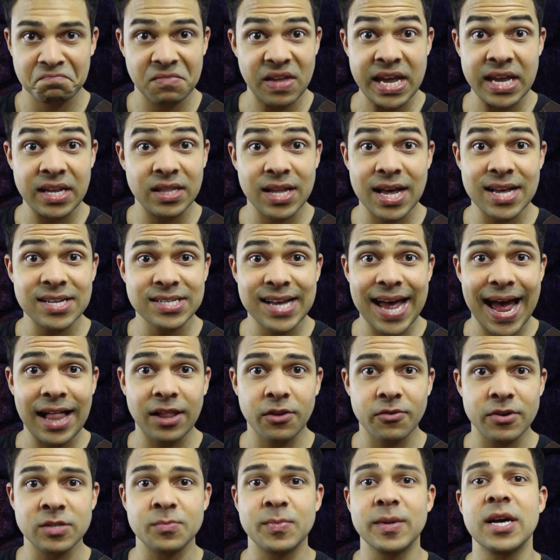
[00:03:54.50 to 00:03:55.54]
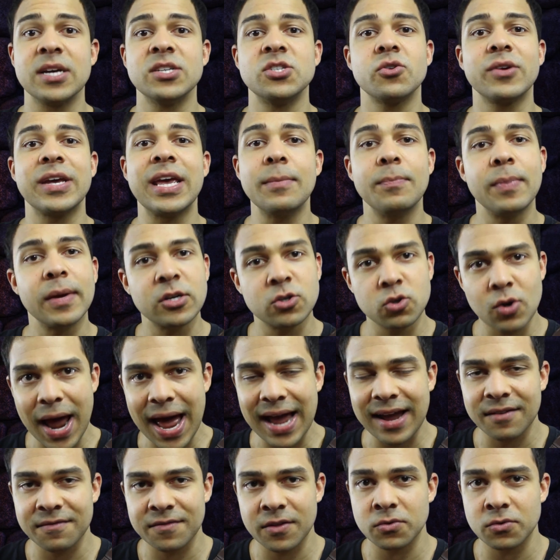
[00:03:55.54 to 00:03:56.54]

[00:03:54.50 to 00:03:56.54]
eat less calories because you're keeping track of